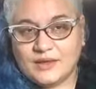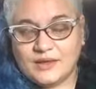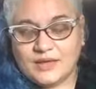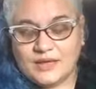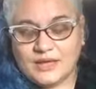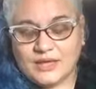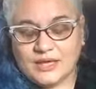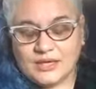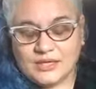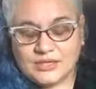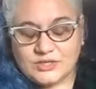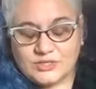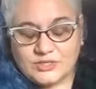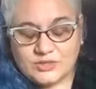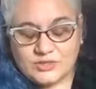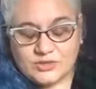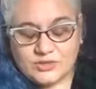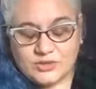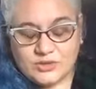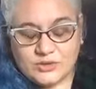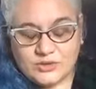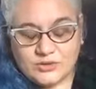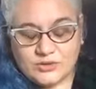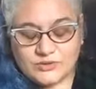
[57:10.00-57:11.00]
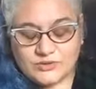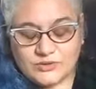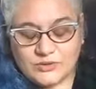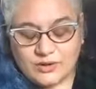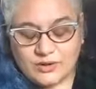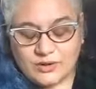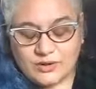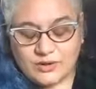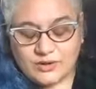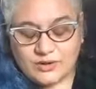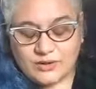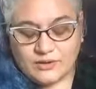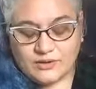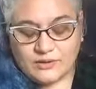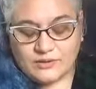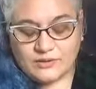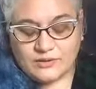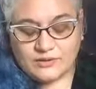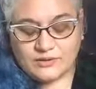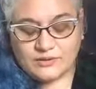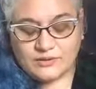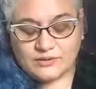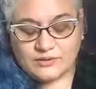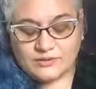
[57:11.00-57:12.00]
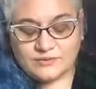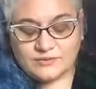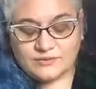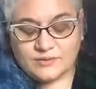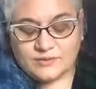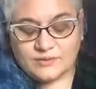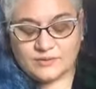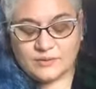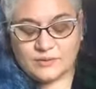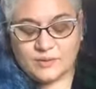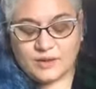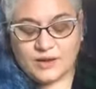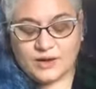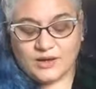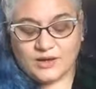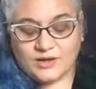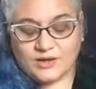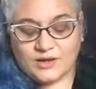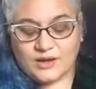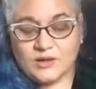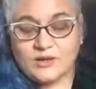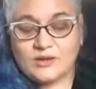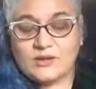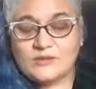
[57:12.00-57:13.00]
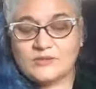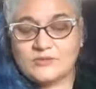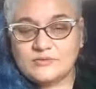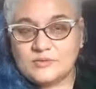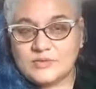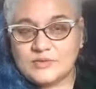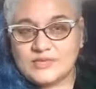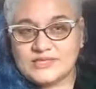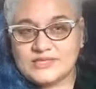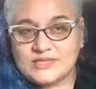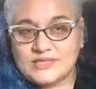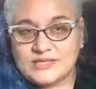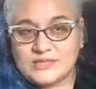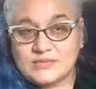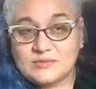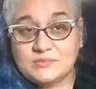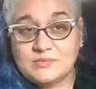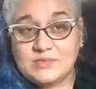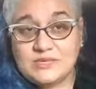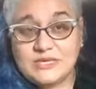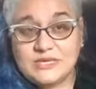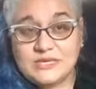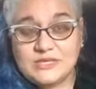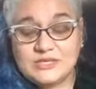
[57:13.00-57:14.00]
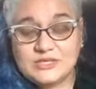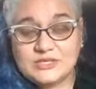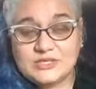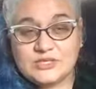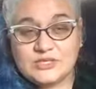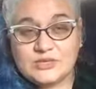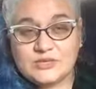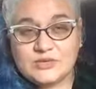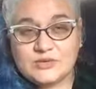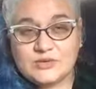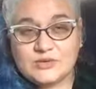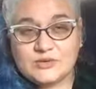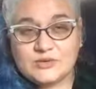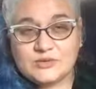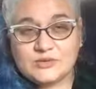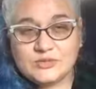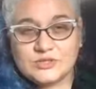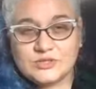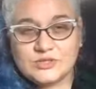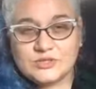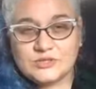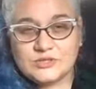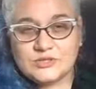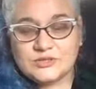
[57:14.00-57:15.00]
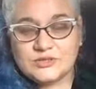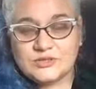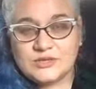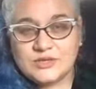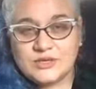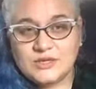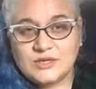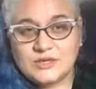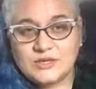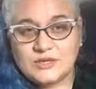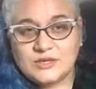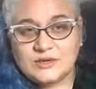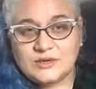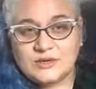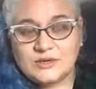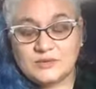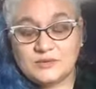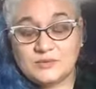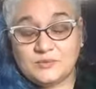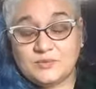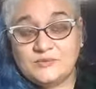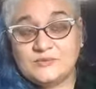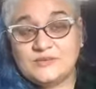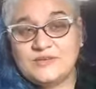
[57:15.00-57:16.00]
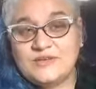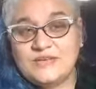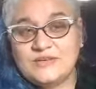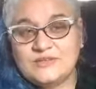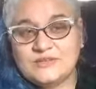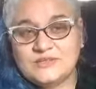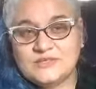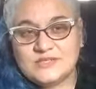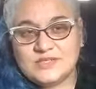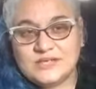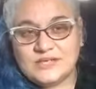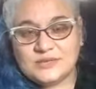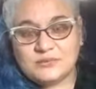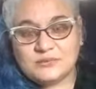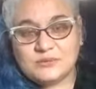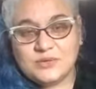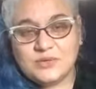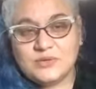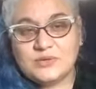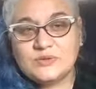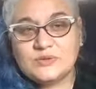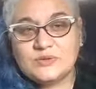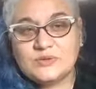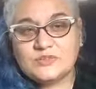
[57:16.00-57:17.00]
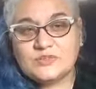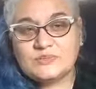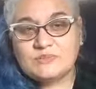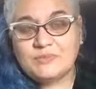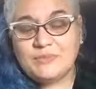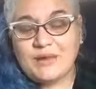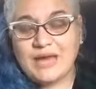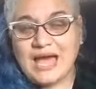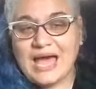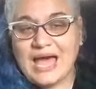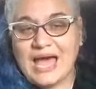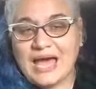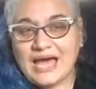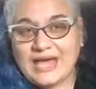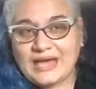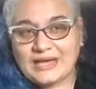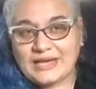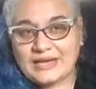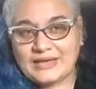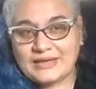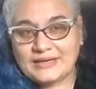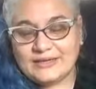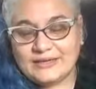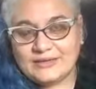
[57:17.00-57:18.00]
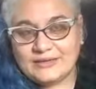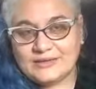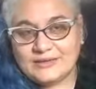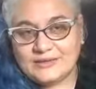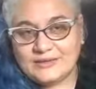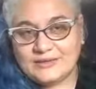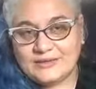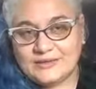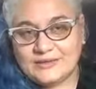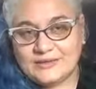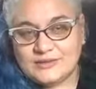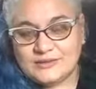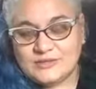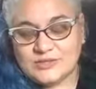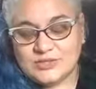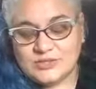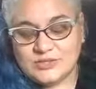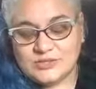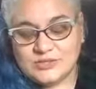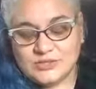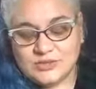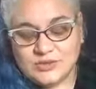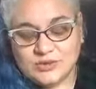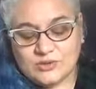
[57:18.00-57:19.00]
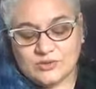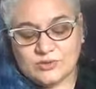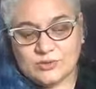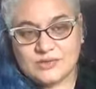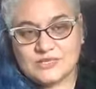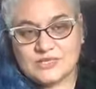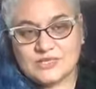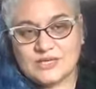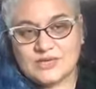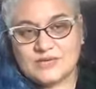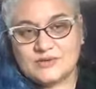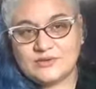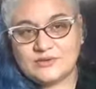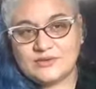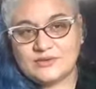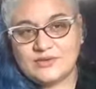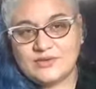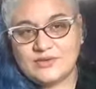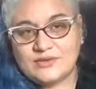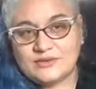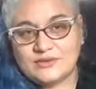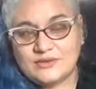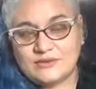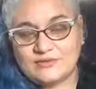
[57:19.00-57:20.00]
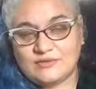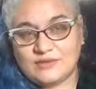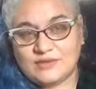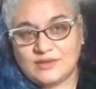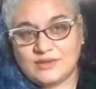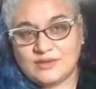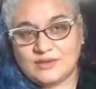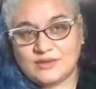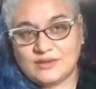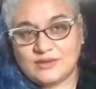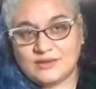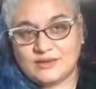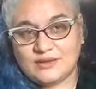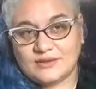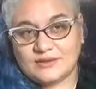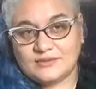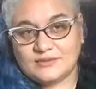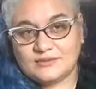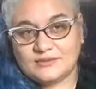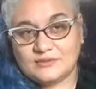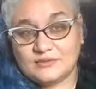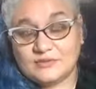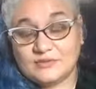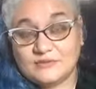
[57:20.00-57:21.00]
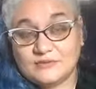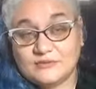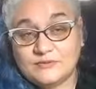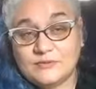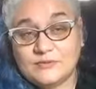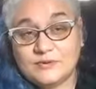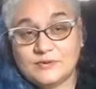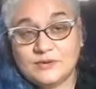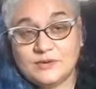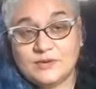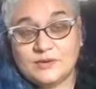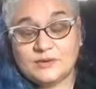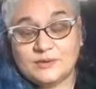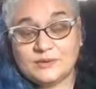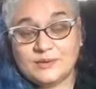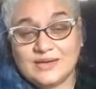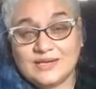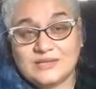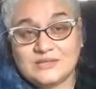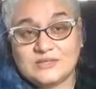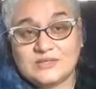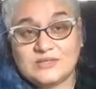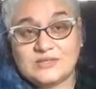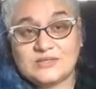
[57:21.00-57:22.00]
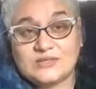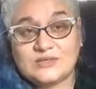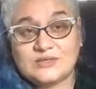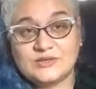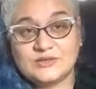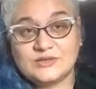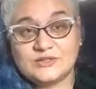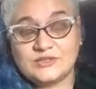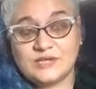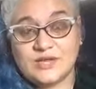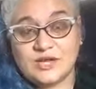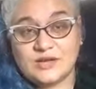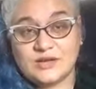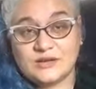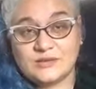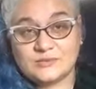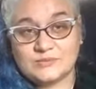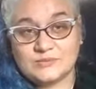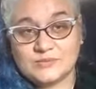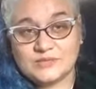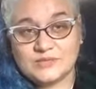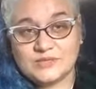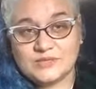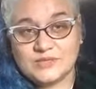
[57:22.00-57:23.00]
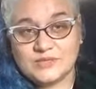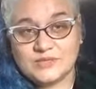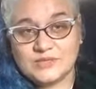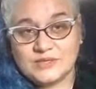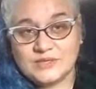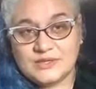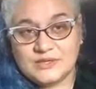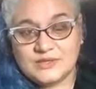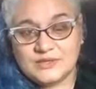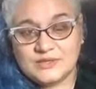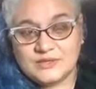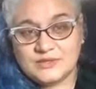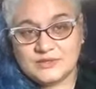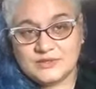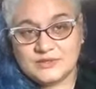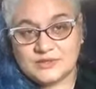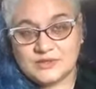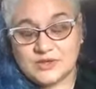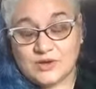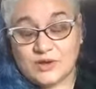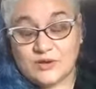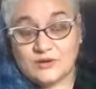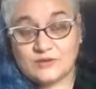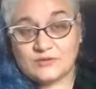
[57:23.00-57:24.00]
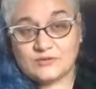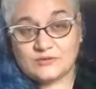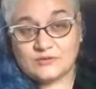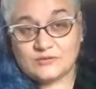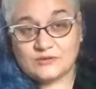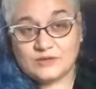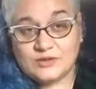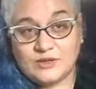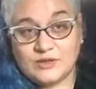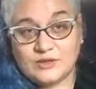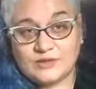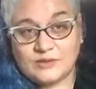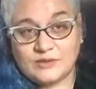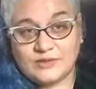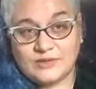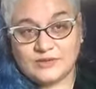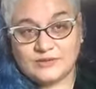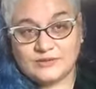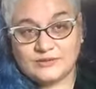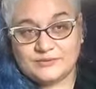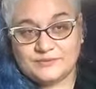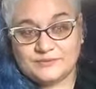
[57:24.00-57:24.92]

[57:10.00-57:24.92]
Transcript: And it shows all of what's at the beach and the ocean. It reveals it. It pulls back to show what's underneath everything before a great surge comes to overflow it,